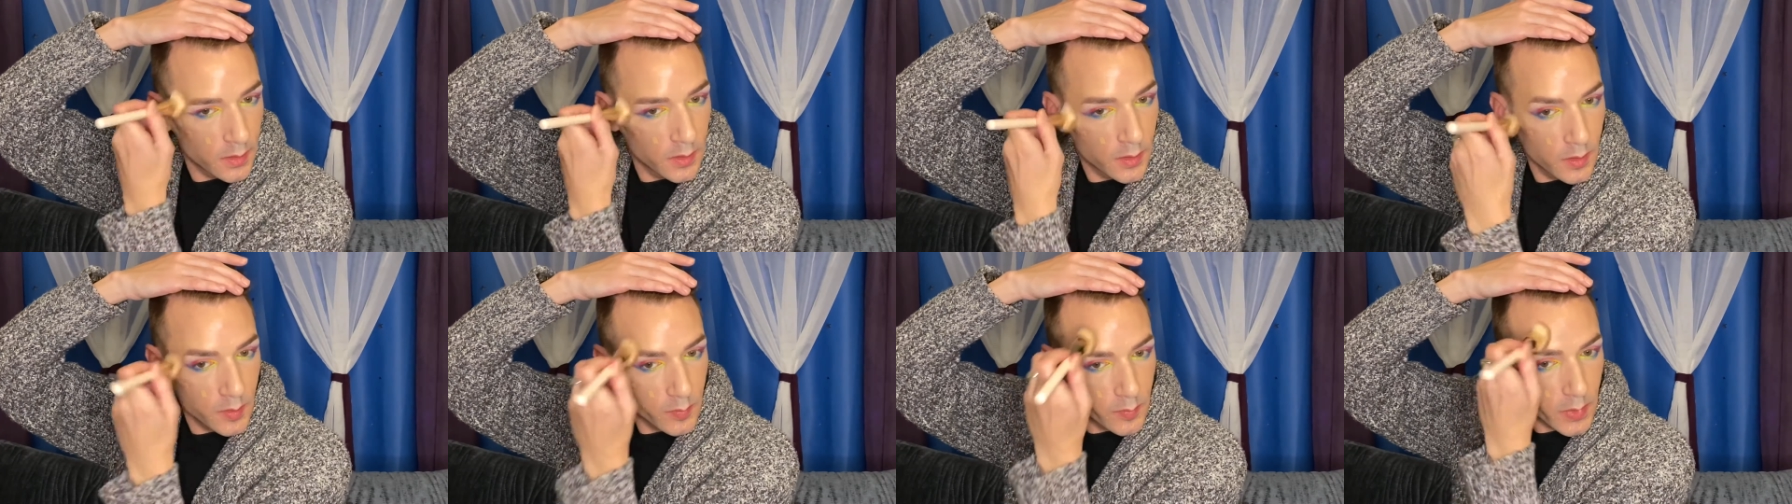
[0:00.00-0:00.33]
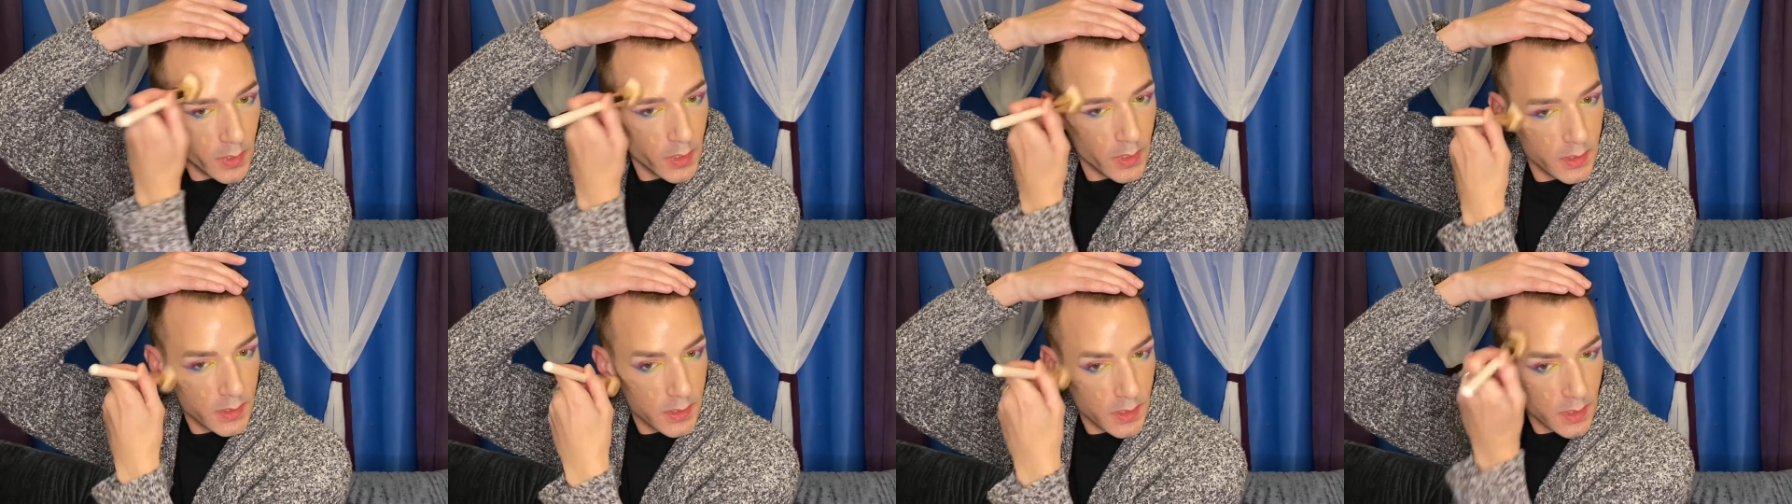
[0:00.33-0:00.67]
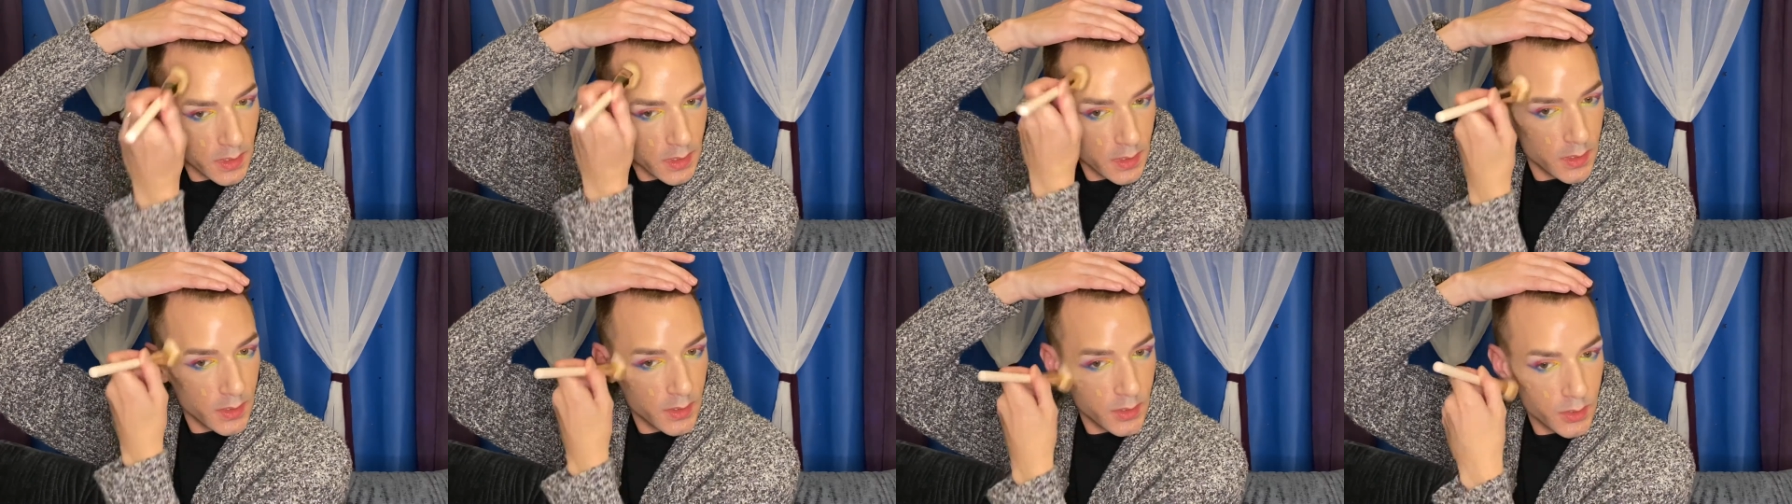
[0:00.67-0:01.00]
but he did. He
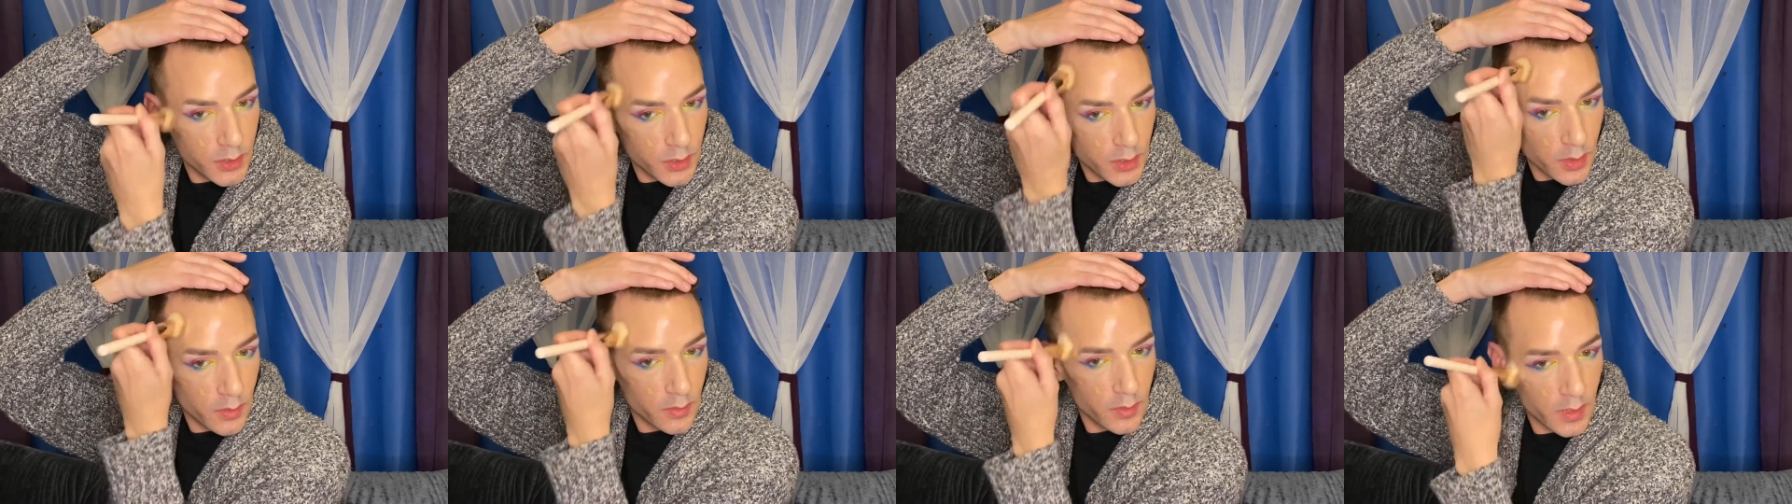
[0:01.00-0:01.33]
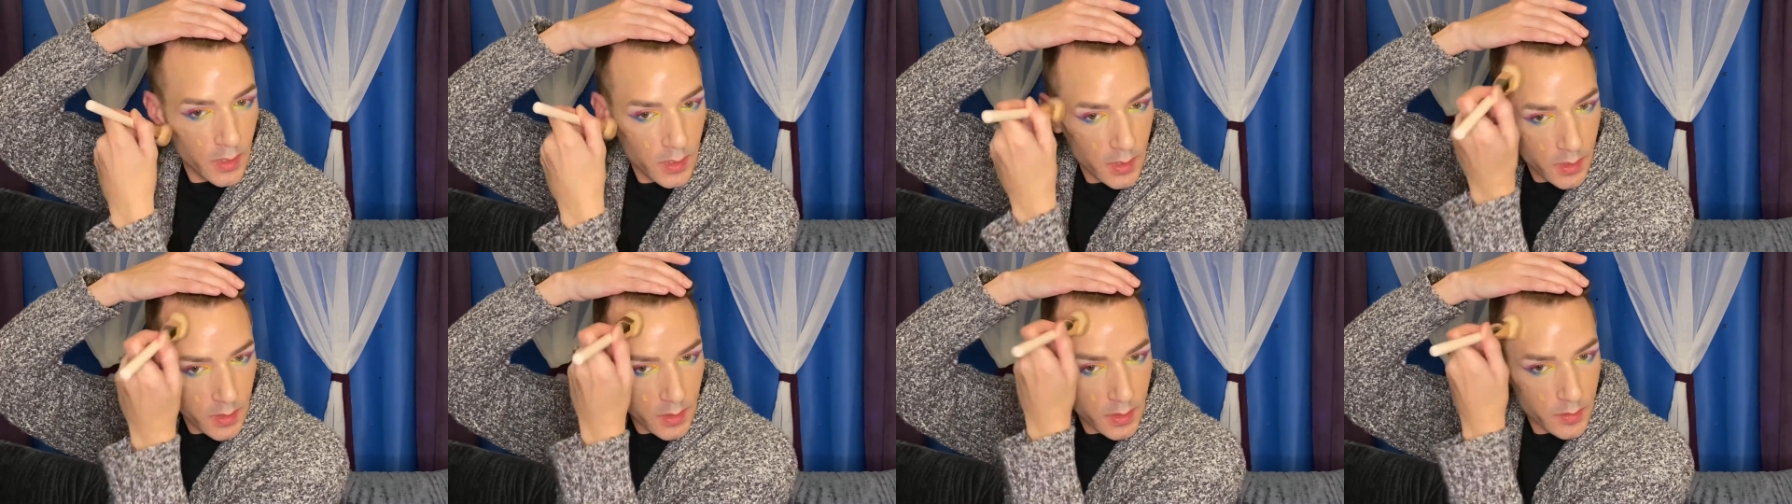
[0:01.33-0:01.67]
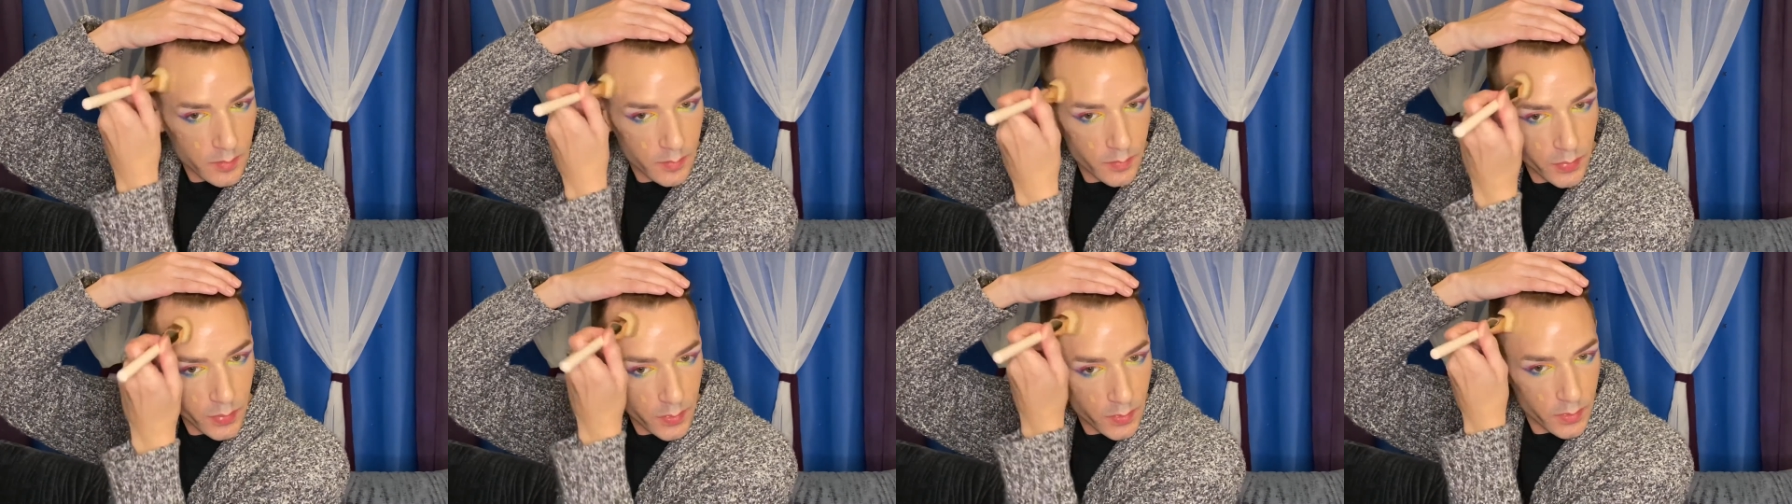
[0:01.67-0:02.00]
showed up
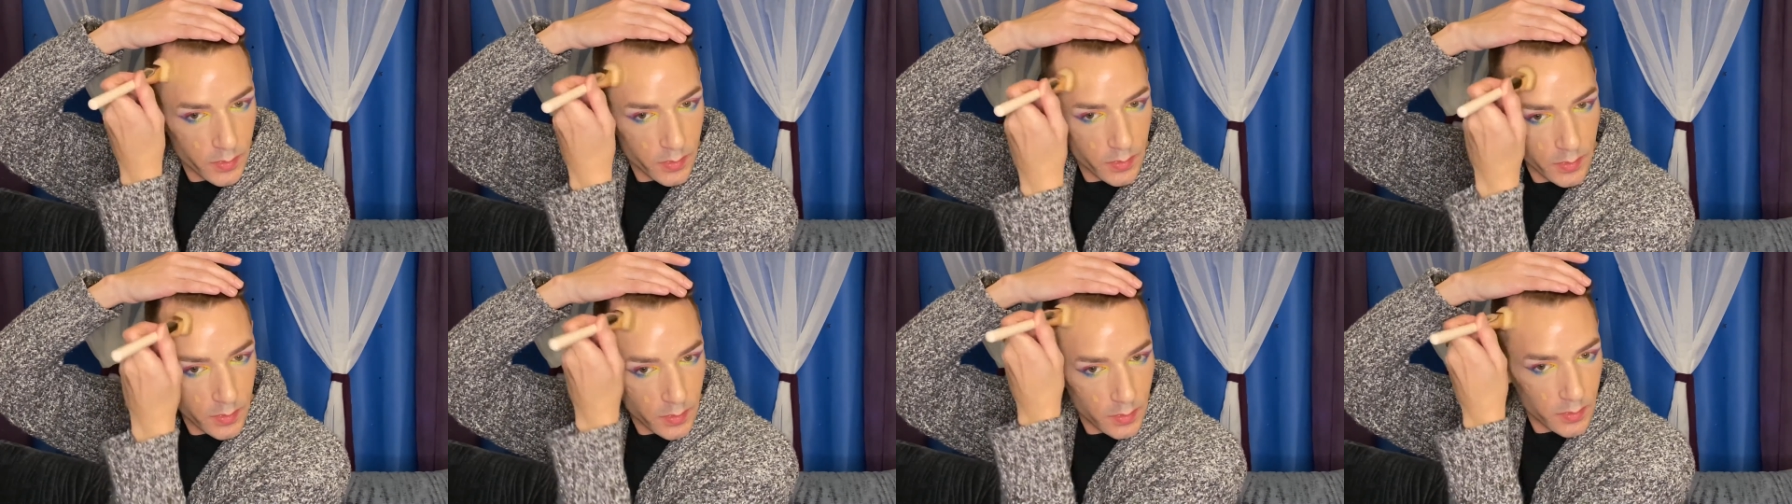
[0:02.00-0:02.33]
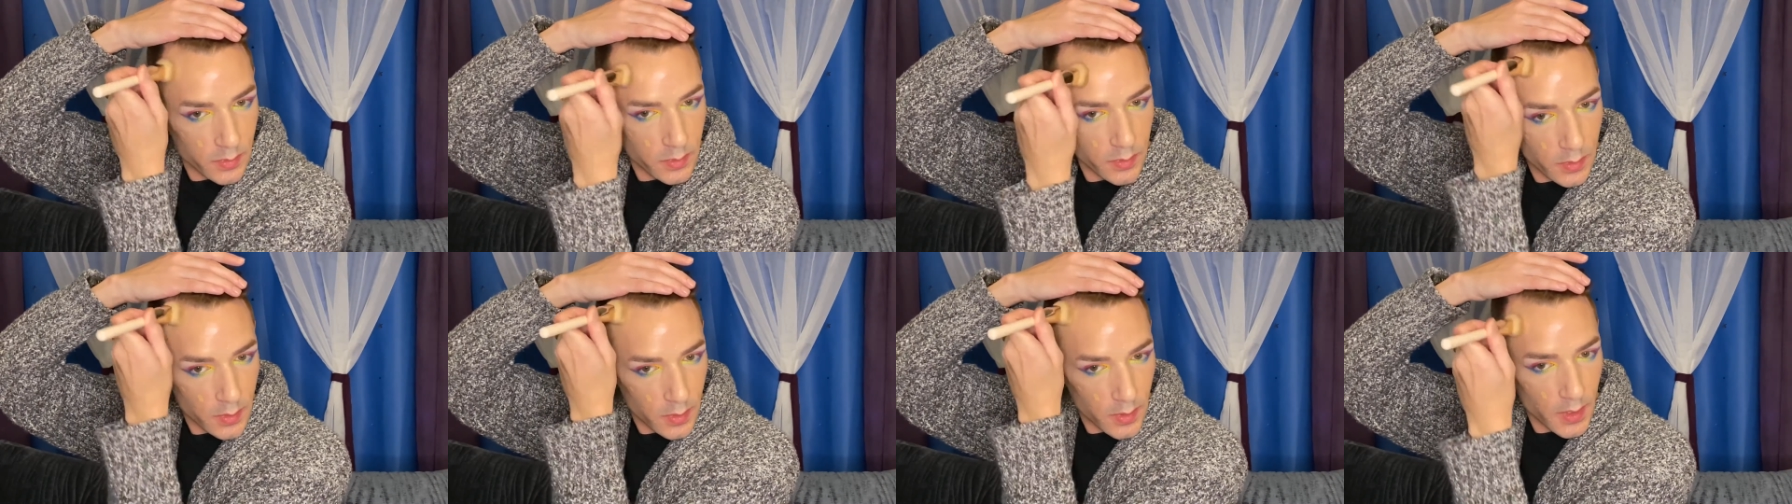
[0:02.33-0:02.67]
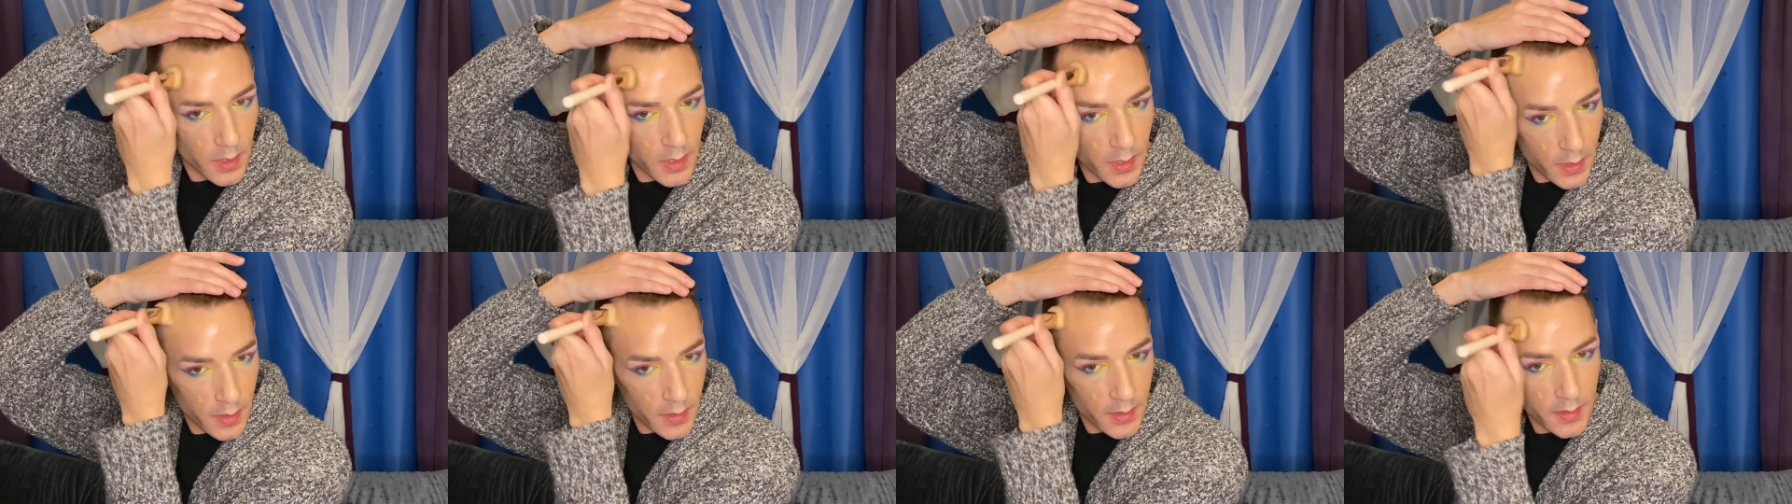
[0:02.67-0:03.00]

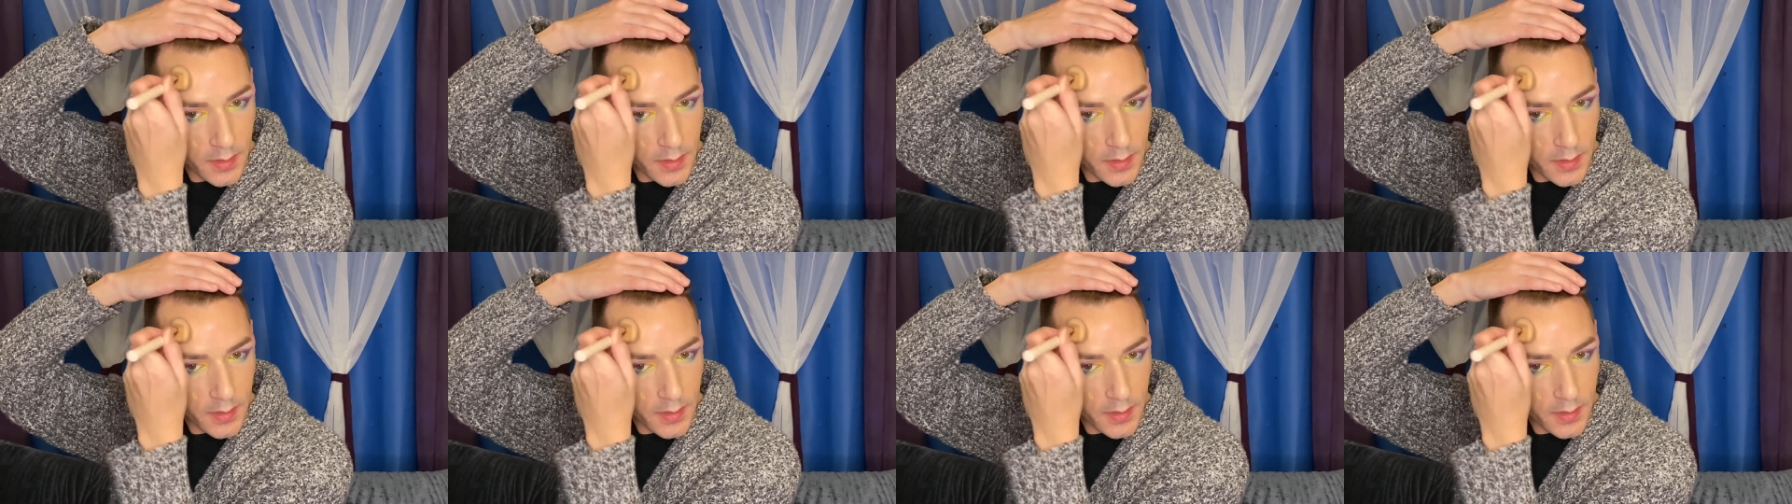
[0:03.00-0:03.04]
and